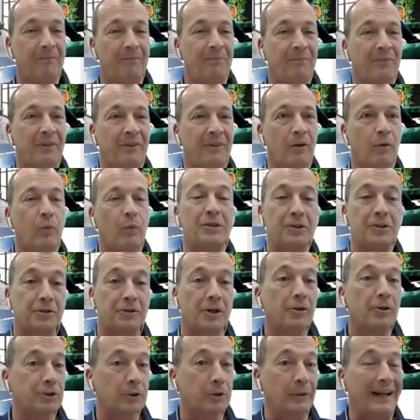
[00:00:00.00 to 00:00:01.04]
which is also
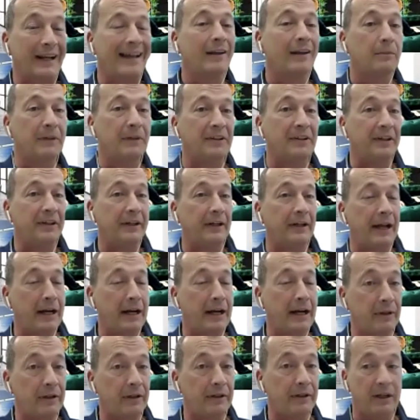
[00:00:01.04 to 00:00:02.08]
an element and an area
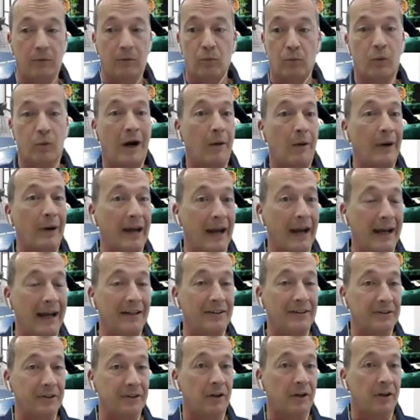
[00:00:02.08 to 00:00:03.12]
that Huawei has
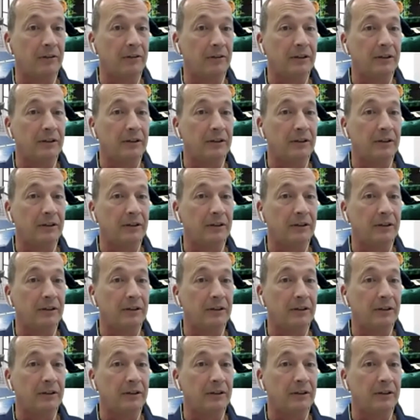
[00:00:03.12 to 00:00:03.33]
on